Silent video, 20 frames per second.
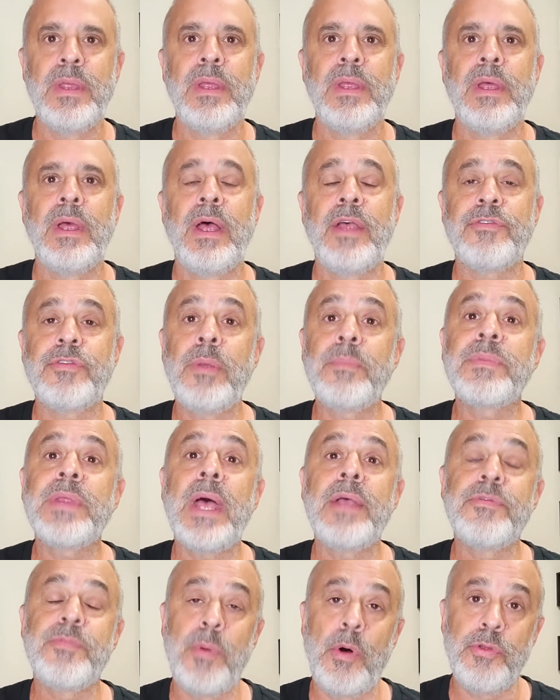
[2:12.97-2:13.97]

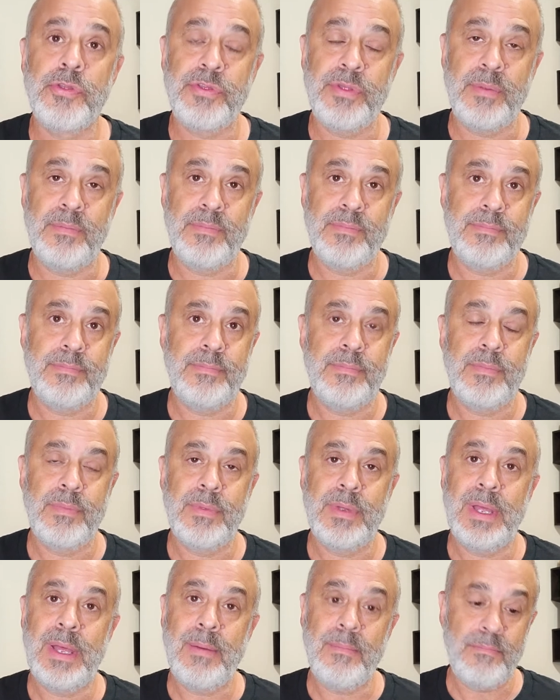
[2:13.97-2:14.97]
sometimes both of
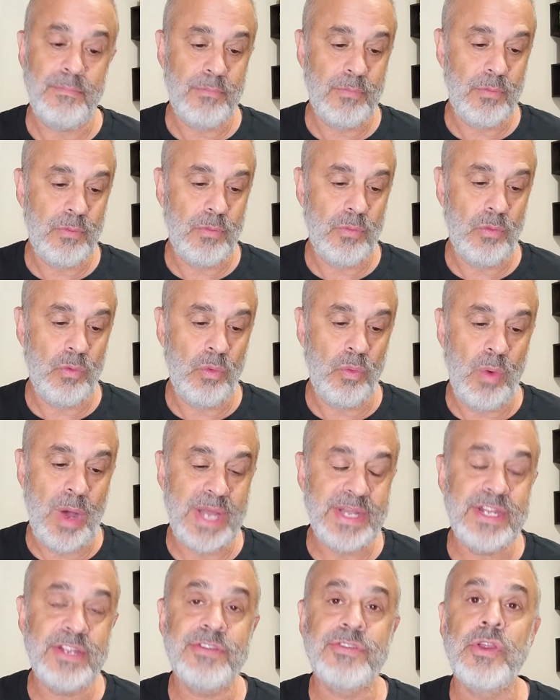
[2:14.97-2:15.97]
them.
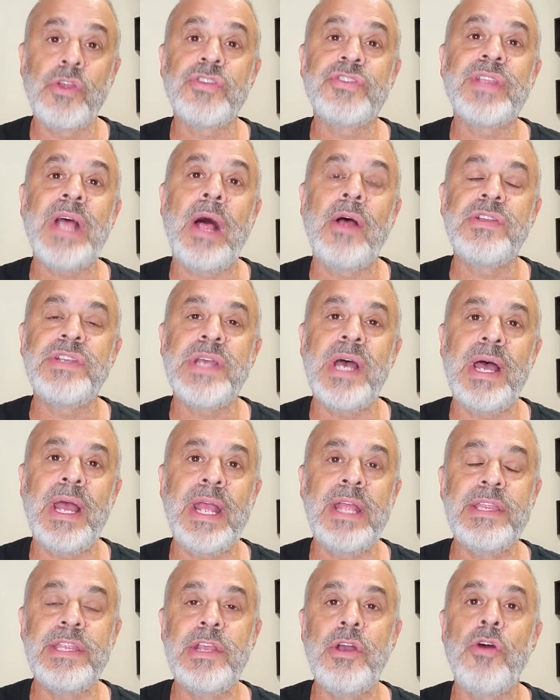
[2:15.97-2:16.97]
One is nostalgia
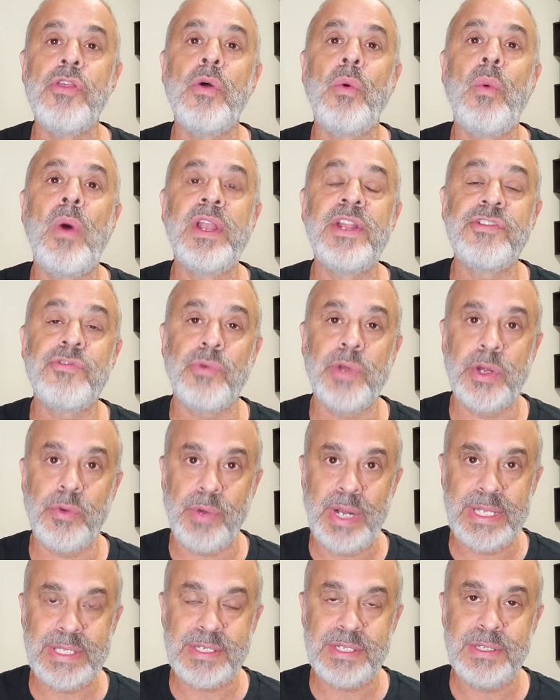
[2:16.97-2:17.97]
and the other one is
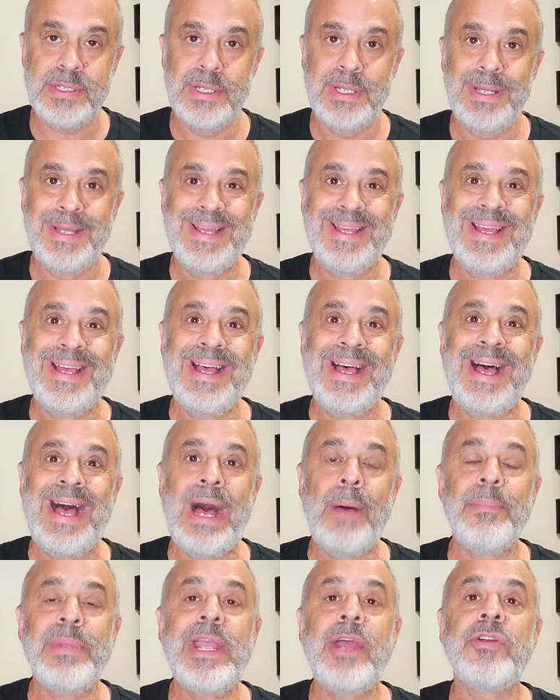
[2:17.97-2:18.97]
regret.
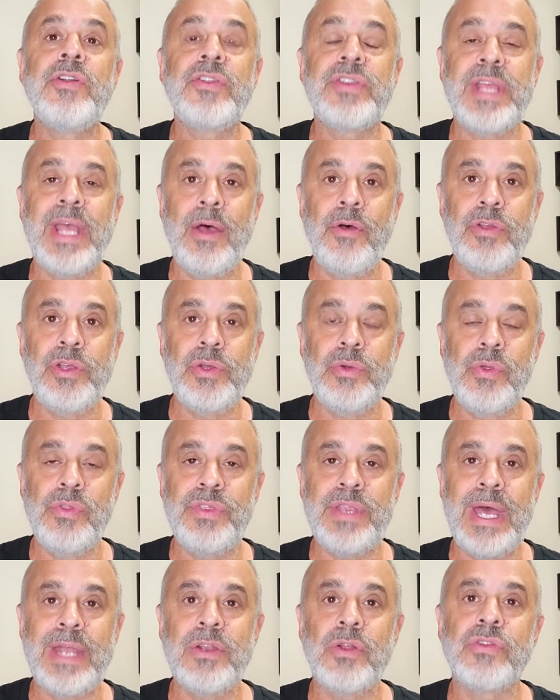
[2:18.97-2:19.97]
I'm here to tell you
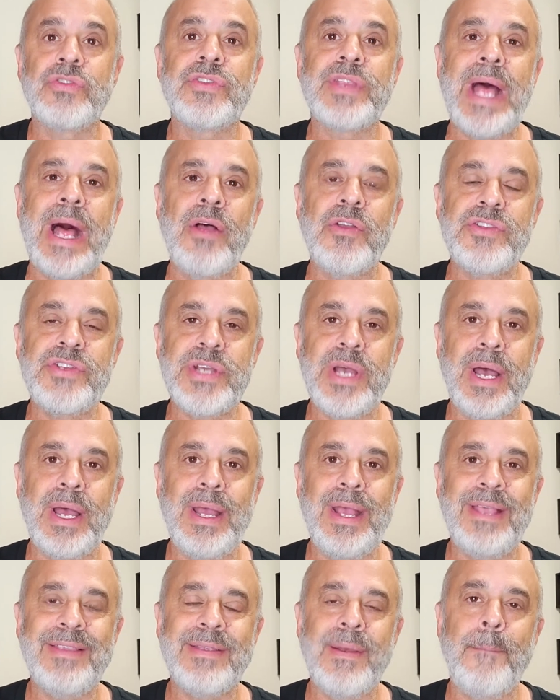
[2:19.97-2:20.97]
that nostalgia
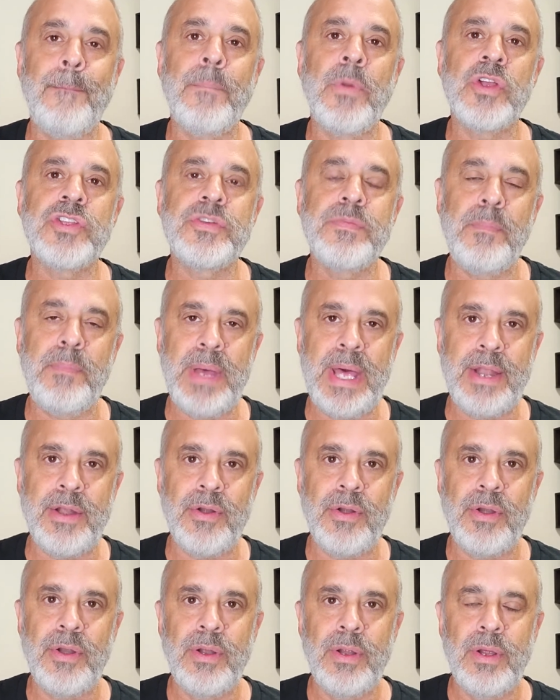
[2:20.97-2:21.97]
is a much
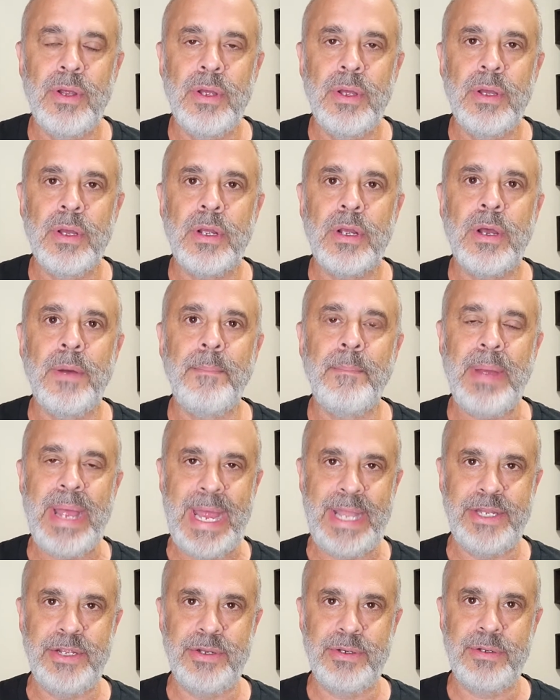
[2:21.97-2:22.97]
better
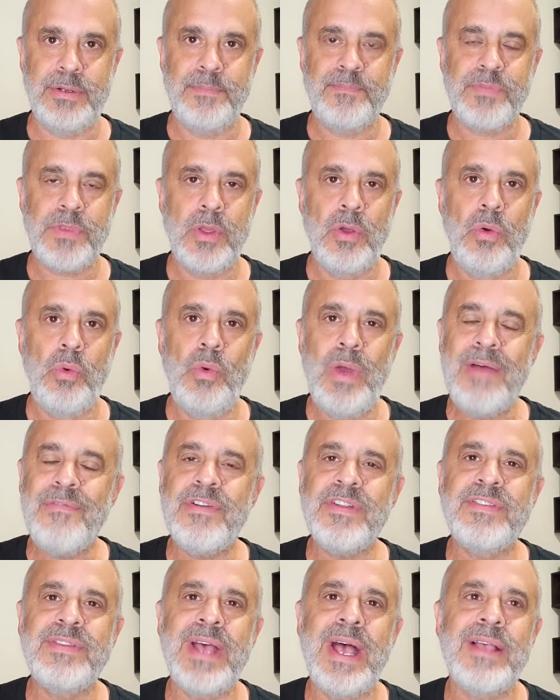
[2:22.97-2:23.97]
companion. Whoever
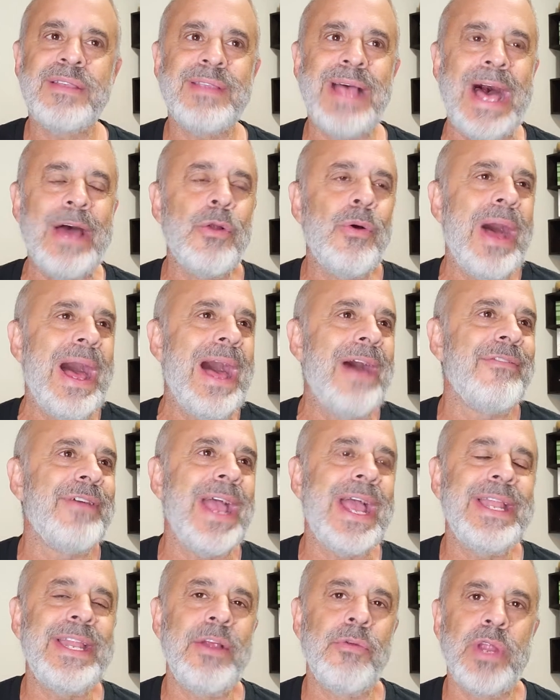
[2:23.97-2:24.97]
says, I don't have
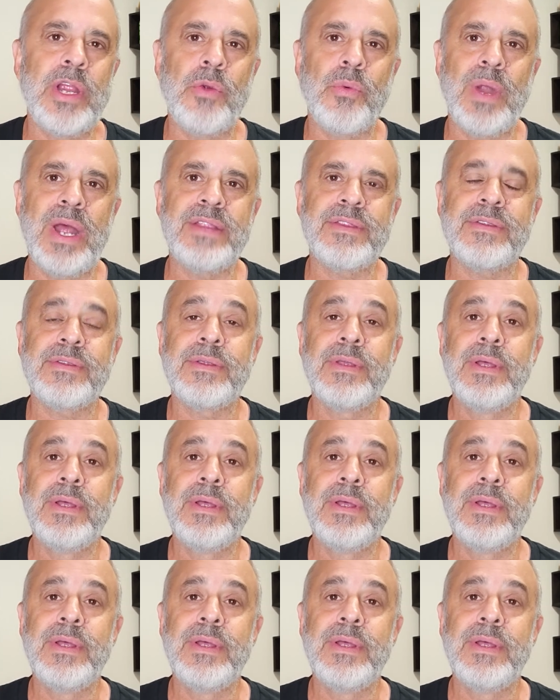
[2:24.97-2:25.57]
any regrets,